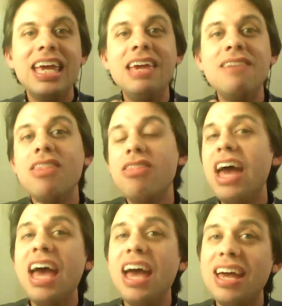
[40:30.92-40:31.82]
Even
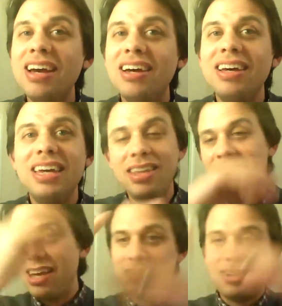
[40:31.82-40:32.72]
they, in
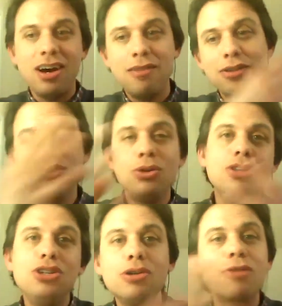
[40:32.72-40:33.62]
that
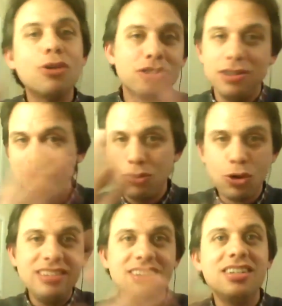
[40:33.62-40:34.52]
convoluted universe and
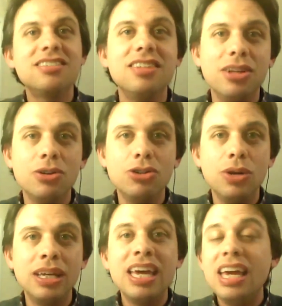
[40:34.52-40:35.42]
craziness that they're
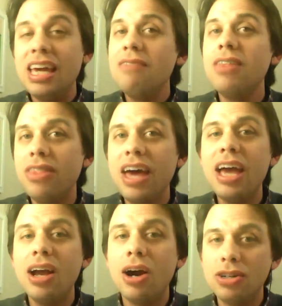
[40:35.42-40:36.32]
doing, even
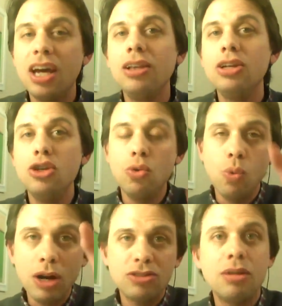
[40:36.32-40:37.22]
they are telling you
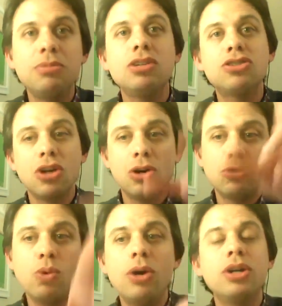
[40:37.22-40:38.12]
where something
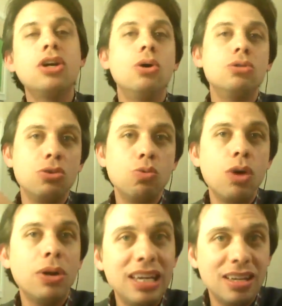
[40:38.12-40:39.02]
starts, where it goes, and
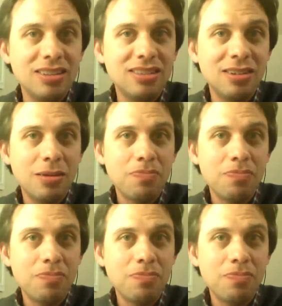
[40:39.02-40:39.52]
where it ends.